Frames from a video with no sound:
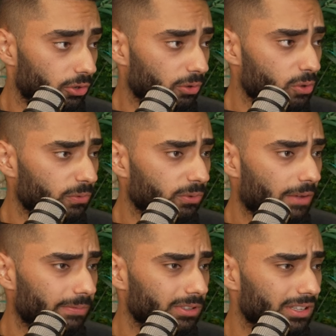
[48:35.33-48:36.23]
you, yeah. you've,
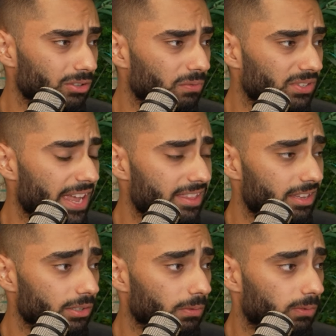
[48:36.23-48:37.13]
I feel like you've said
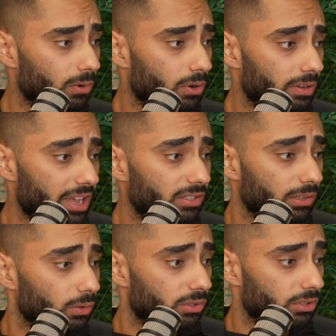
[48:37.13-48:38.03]
this before.
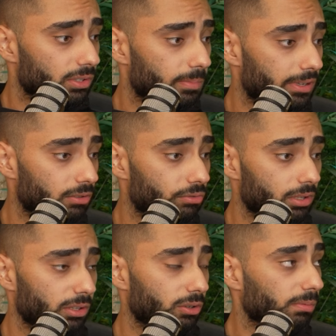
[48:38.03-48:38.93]
SEO's just been a
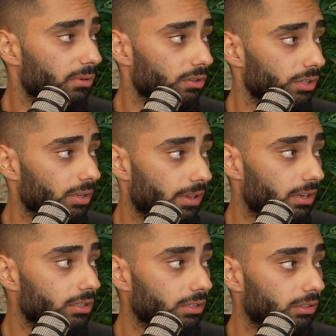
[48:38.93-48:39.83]
really good project
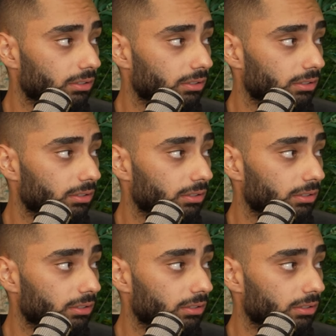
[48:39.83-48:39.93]
manager.